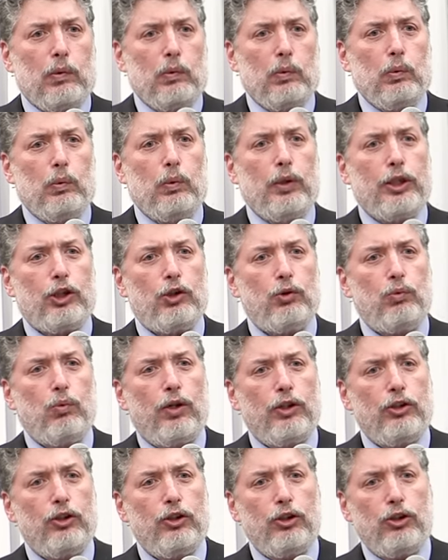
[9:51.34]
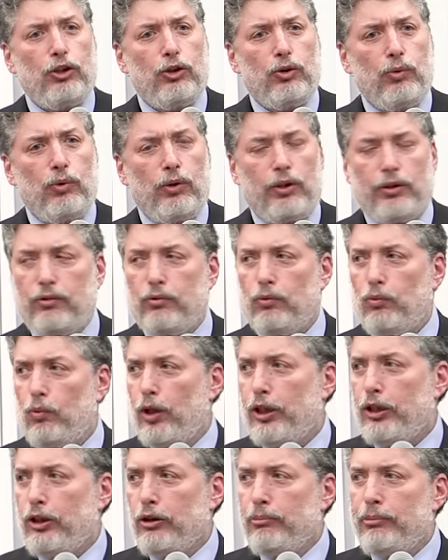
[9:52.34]
Which one do you want?
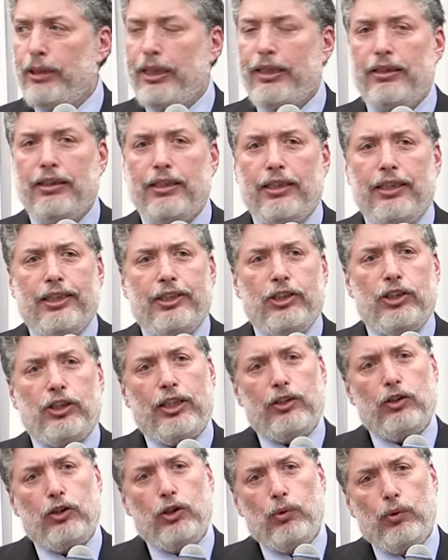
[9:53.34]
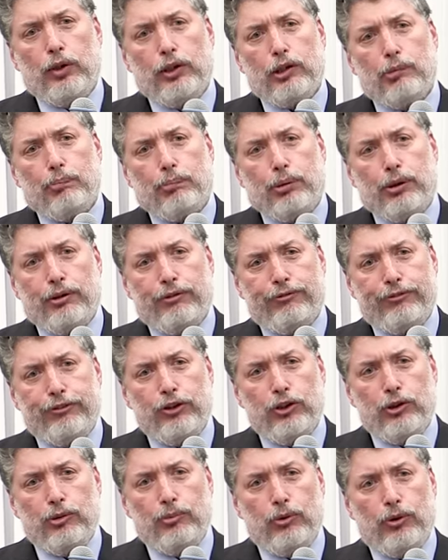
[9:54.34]
What do you mean? She said, do you want the
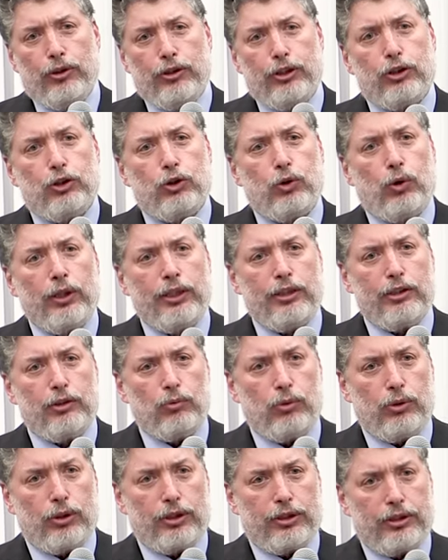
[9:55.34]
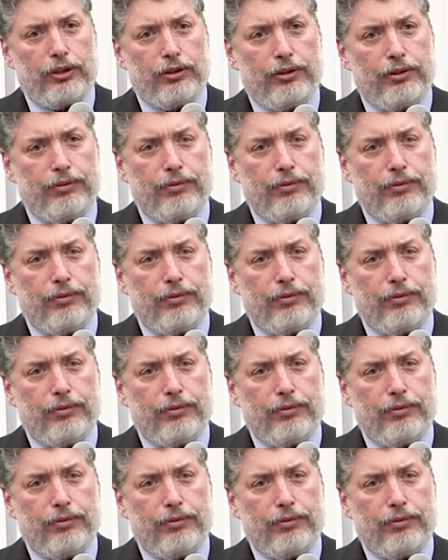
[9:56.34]
perfume or the toilet water?